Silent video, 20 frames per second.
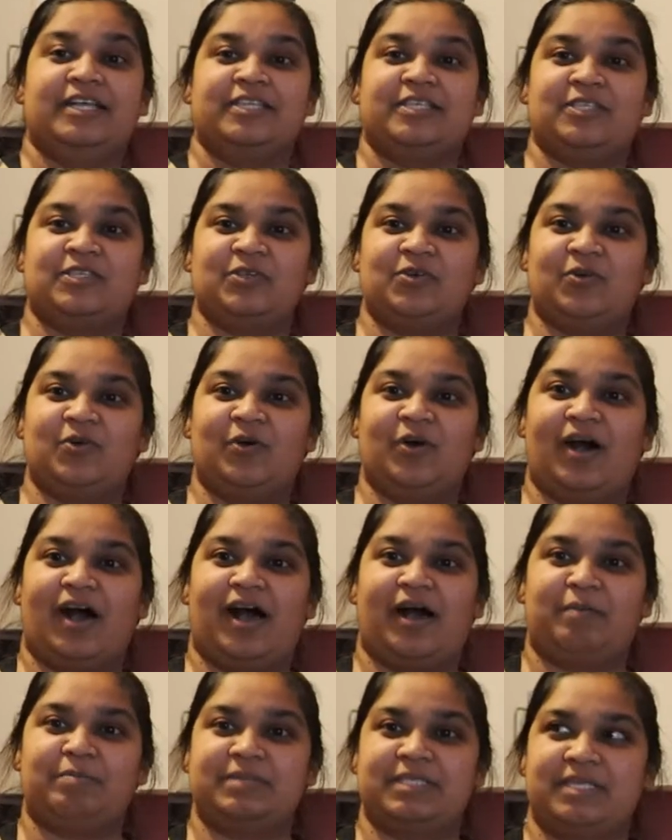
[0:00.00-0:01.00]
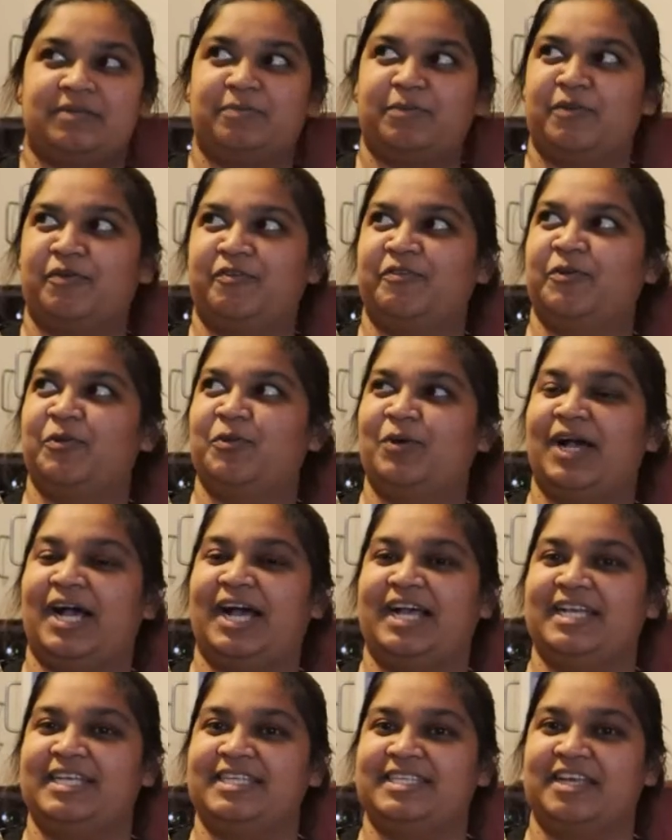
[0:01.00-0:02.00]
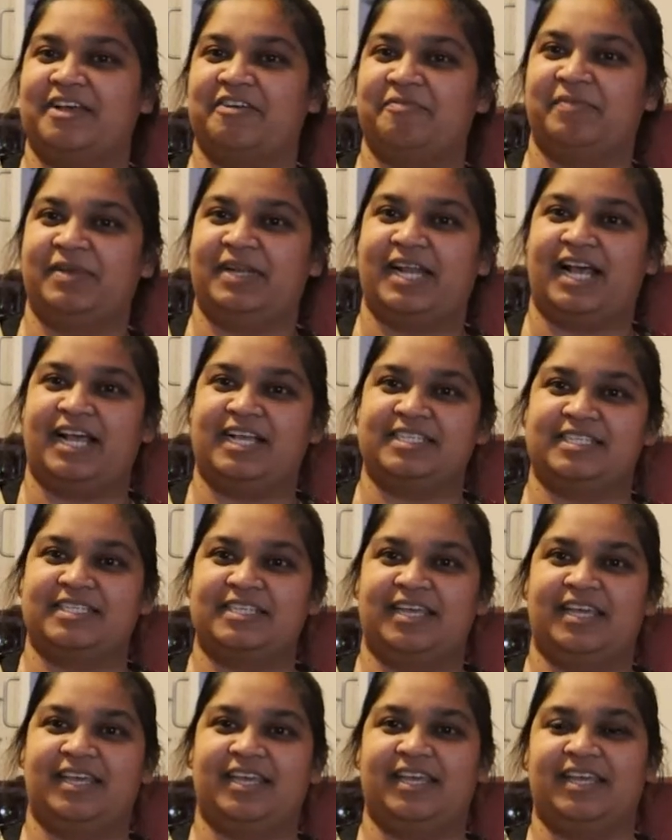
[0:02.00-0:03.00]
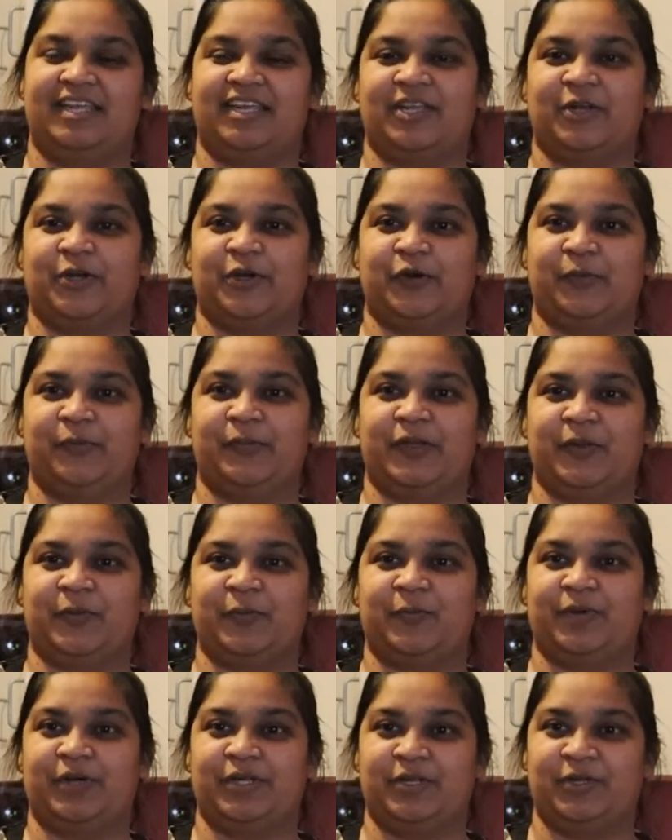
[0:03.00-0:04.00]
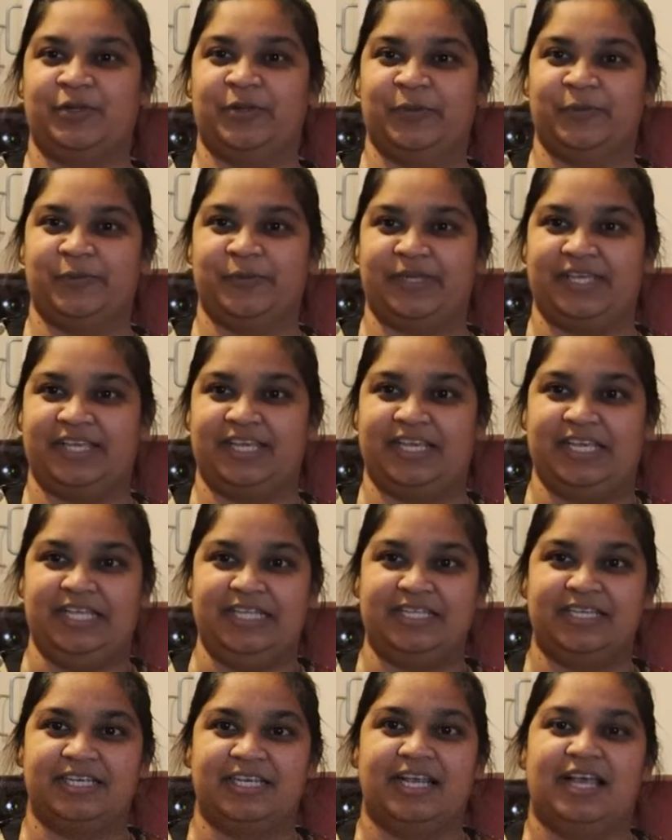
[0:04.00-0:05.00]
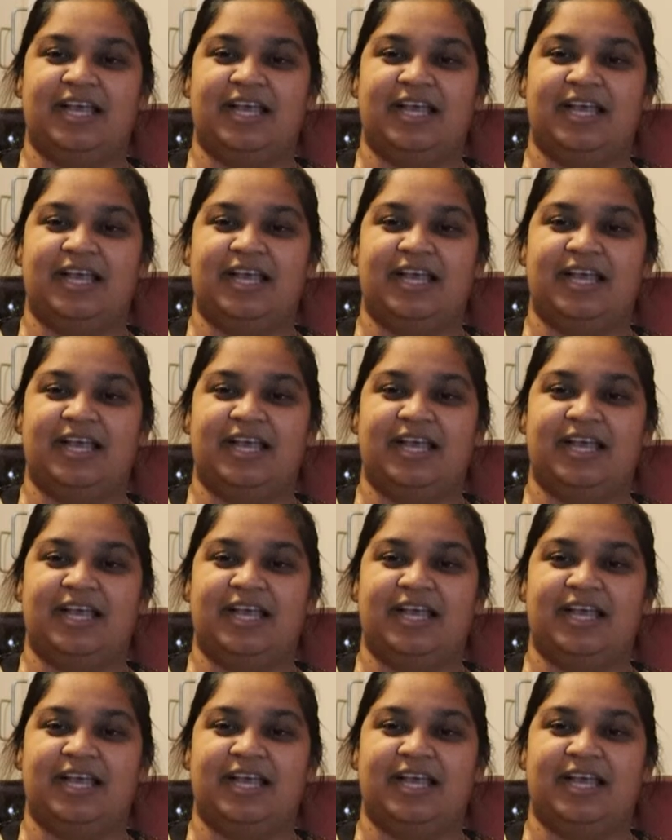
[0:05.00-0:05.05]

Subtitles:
So, some of you guys have been asking in the Caribbean, what do we eat?